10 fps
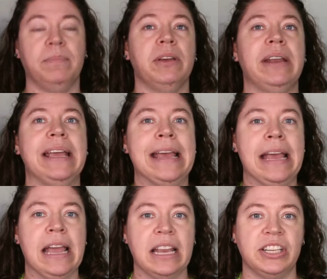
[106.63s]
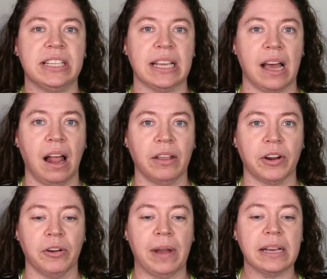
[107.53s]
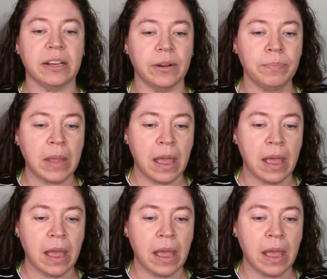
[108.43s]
Beauty. It's just a color corrector.